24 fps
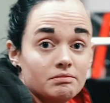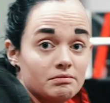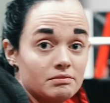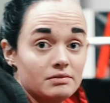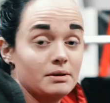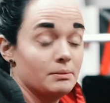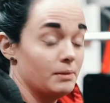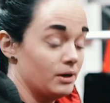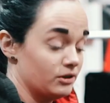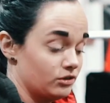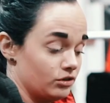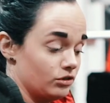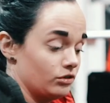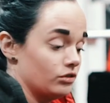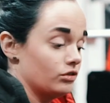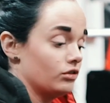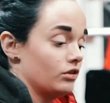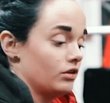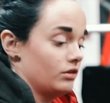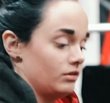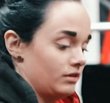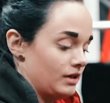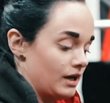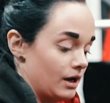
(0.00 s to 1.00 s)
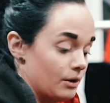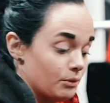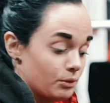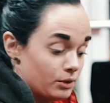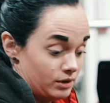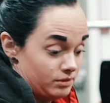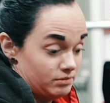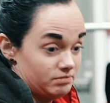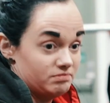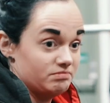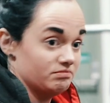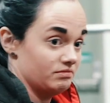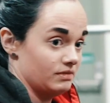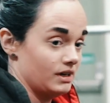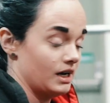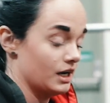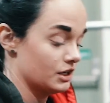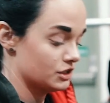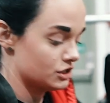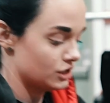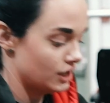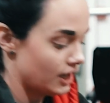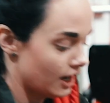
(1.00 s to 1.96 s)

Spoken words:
the muscles that I want to actually